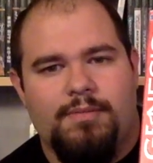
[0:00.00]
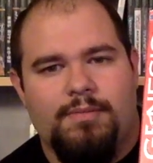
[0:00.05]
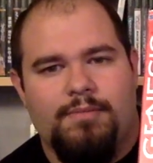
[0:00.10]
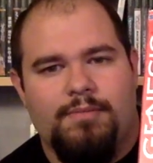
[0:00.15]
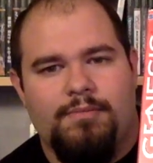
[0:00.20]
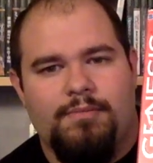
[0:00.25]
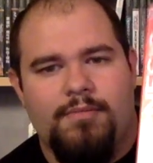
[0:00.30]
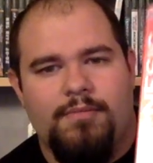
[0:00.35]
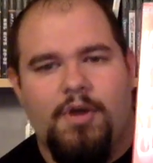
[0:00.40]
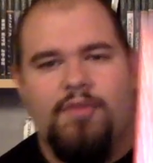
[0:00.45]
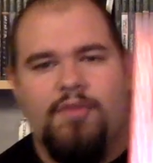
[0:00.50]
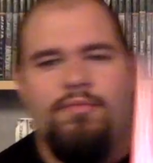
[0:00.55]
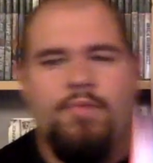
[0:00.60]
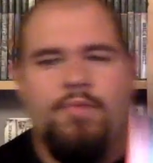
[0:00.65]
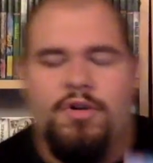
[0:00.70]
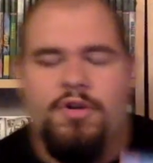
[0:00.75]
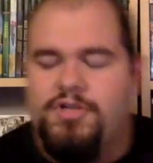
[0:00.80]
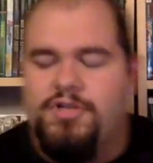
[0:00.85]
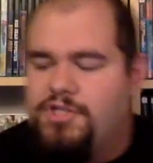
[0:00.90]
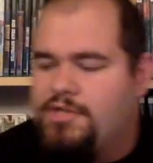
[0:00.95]
Marvin
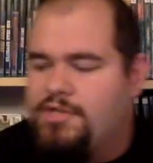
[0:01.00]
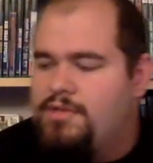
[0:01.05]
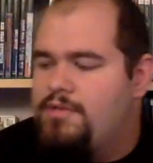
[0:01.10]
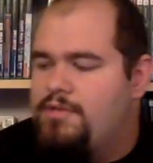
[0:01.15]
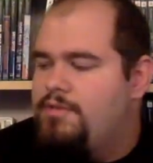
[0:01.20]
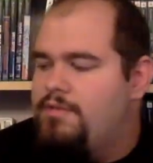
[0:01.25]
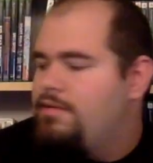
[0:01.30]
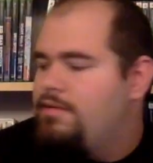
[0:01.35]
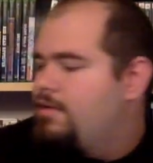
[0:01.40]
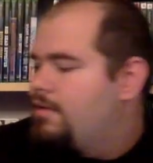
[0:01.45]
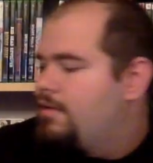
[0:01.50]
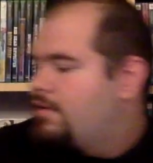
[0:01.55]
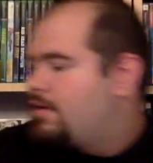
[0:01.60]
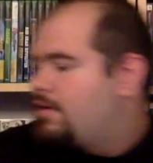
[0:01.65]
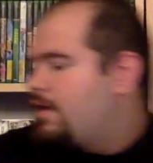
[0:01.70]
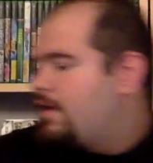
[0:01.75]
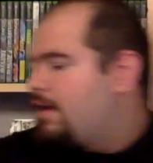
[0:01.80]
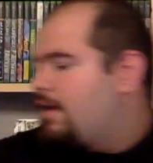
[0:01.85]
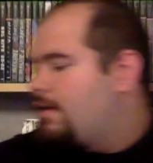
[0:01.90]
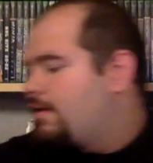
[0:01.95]
Martian
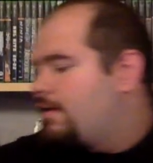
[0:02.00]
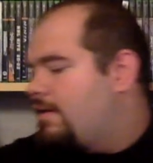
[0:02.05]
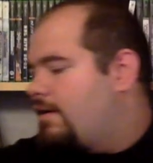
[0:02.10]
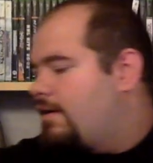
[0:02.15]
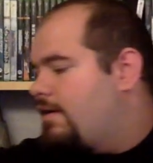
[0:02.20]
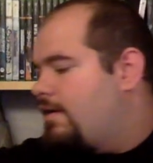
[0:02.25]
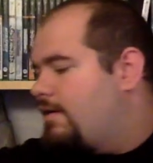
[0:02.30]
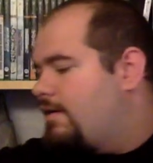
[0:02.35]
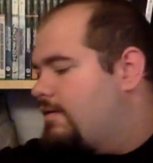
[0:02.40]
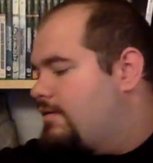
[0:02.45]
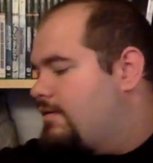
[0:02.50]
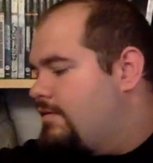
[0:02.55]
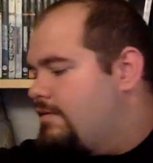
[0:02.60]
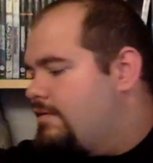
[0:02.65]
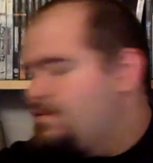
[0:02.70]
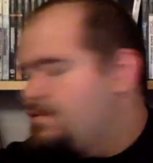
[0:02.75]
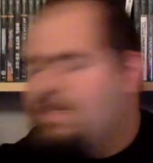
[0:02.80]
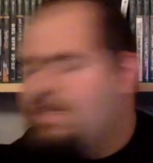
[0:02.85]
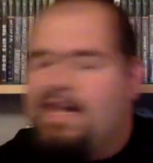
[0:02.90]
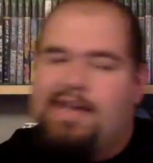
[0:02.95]
and
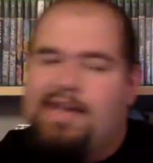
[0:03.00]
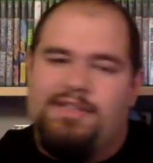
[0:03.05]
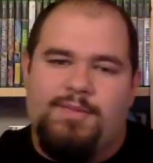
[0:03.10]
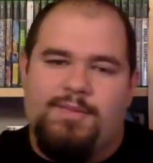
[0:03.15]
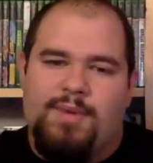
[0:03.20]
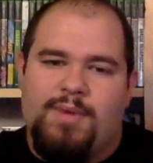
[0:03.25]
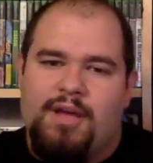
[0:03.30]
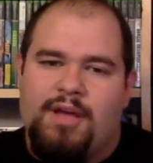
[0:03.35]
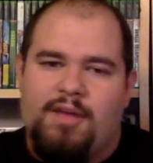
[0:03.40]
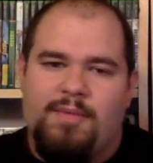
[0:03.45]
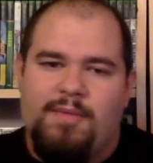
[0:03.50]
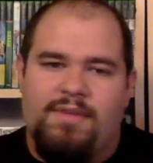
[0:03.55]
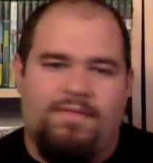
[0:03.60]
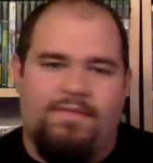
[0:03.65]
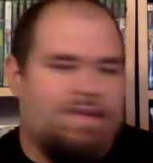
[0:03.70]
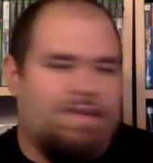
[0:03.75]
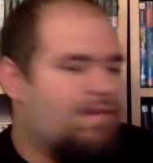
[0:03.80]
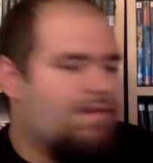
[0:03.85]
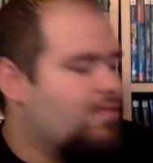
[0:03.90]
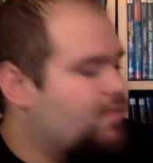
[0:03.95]
Taz are probably my
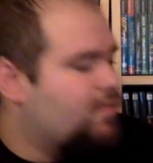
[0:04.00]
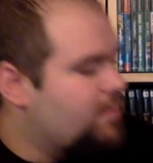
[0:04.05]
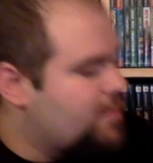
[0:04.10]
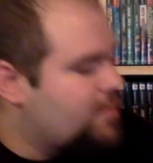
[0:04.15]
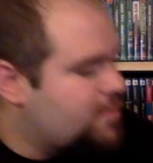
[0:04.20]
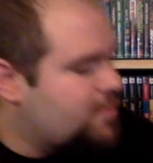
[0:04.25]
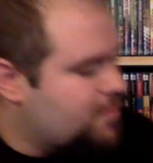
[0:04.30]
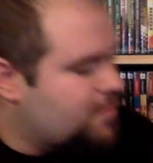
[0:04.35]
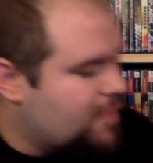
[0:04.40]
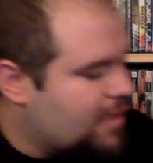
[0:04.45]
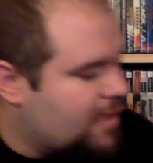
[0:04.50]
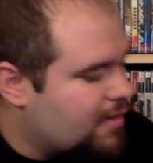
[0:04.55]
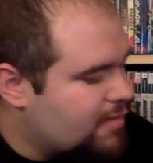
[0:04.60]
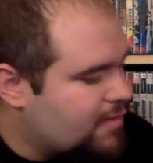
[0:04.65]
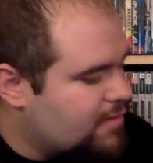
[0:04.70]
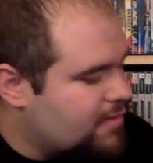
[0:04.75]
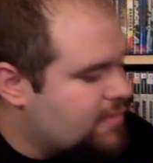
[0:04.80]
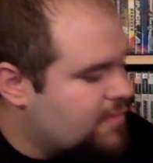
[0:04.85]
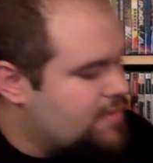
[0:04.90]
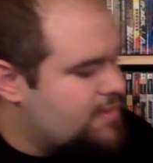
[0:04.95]
favorite Looney Tune
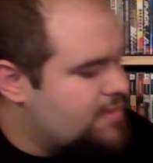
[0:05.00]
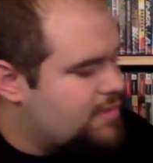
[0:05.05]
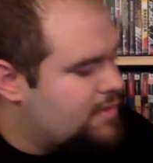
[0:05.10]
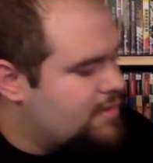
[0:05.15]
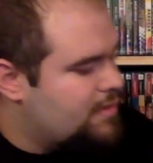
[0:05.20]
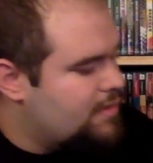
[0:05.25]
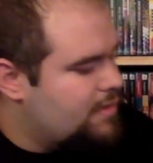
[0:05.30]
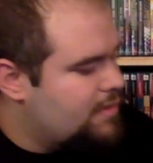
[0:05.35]
characters.